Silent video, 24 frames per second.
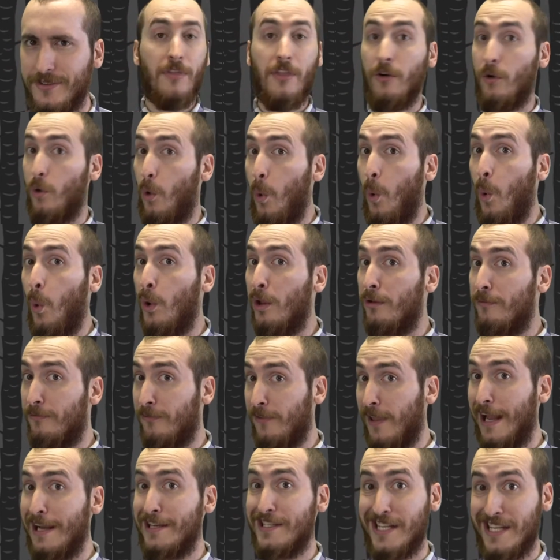They're cool and
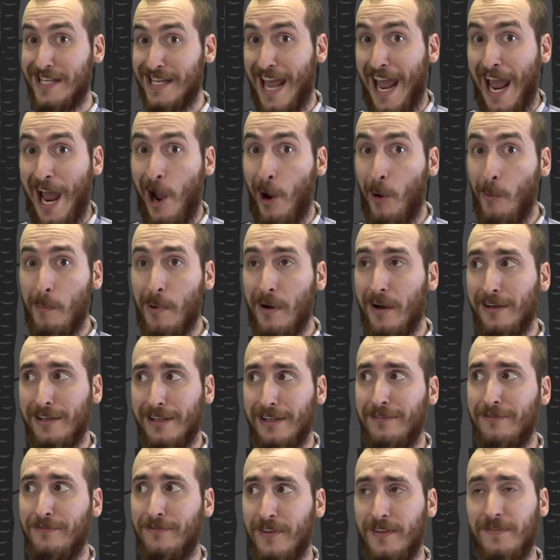flashy now, but
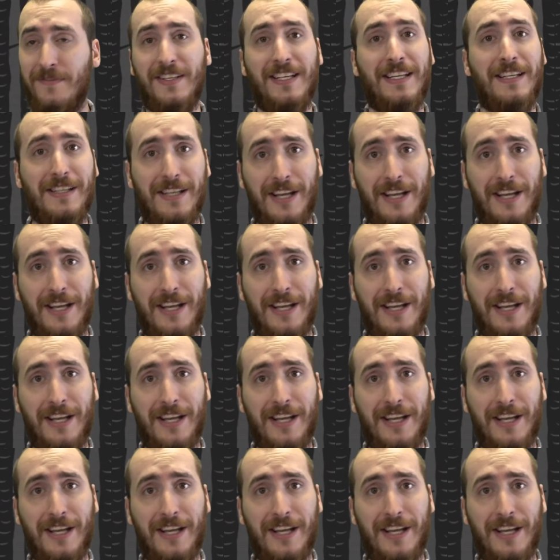in 15